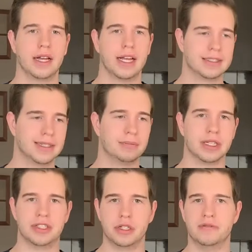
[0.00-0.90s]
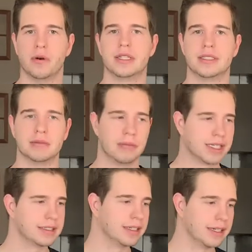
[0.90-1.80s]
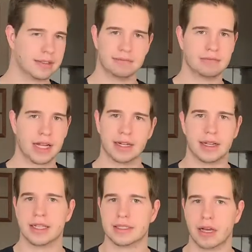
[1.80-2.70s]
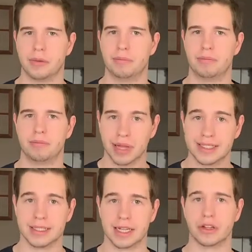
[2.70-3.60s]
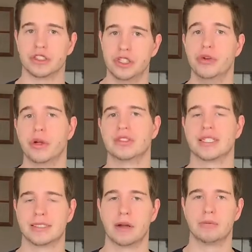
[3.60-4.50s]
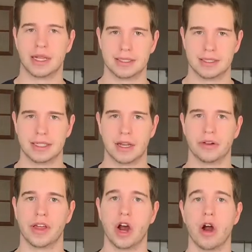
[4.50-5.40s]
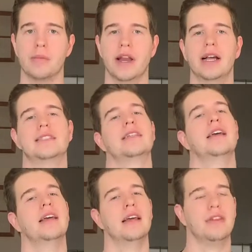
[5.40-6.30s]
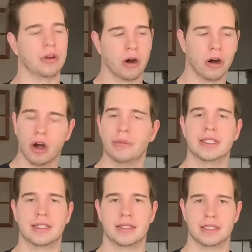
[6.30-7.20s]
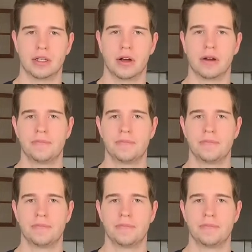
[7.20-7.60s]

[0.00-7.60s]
It's simply two voices mixing and they sound pleasant together. Two notes that sound pleasant together, they harmonize. There are harmonies in this song.